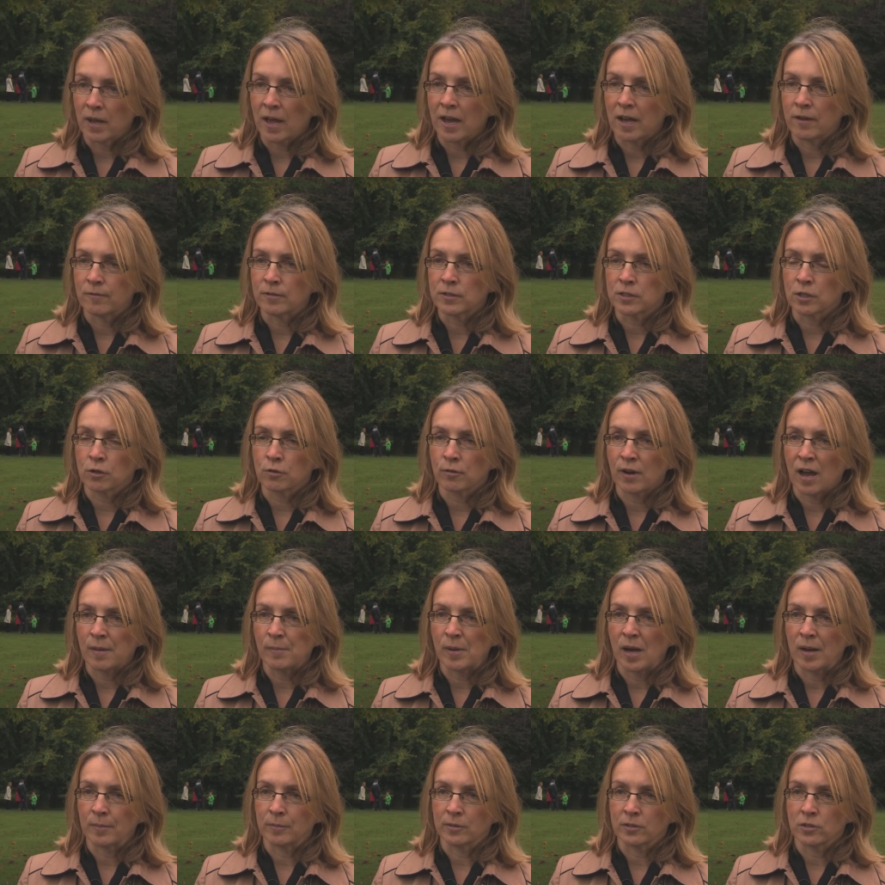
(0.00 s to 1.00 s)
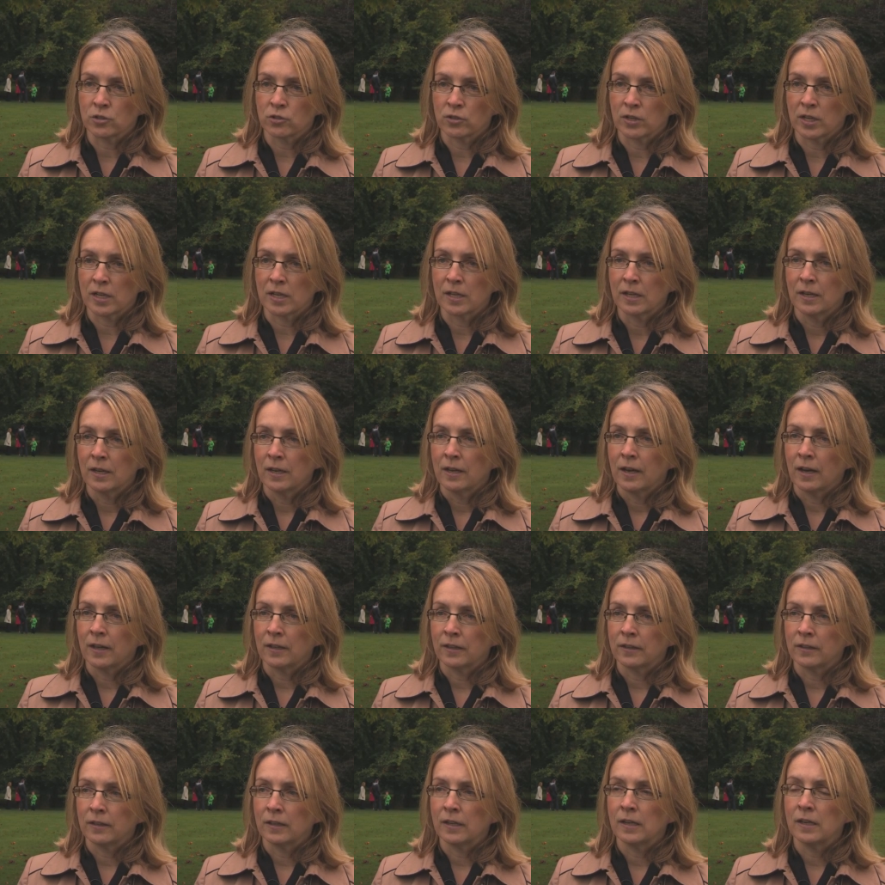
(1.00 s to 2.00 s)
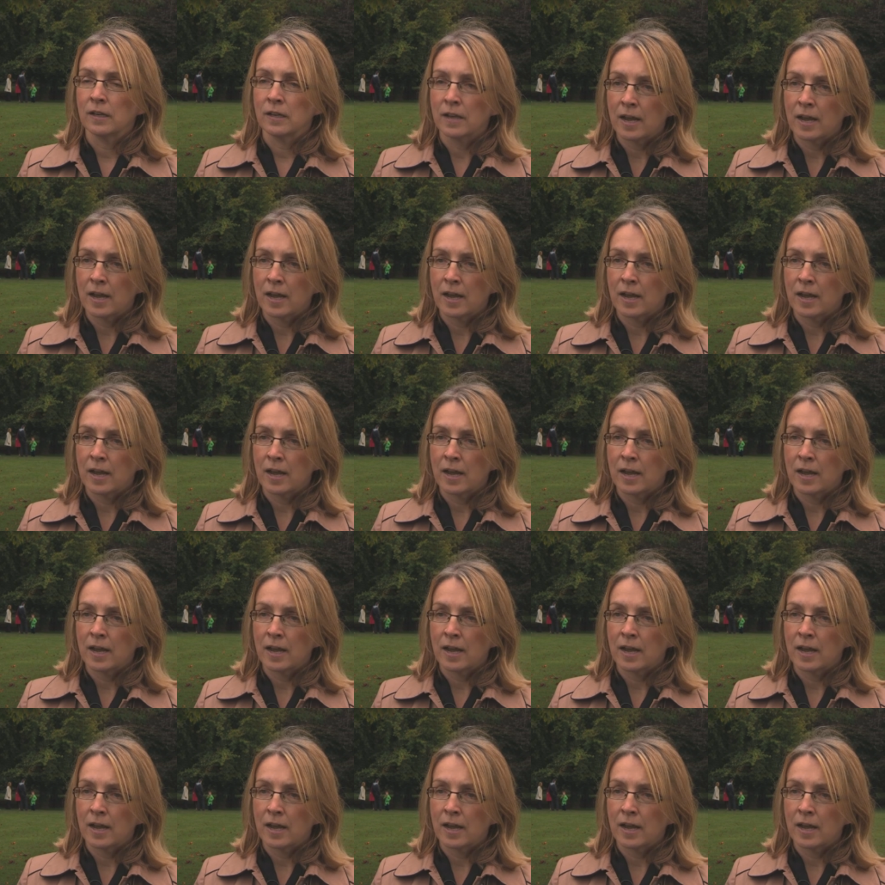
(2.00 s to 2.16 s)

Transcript: we have is the crabapple tree. And the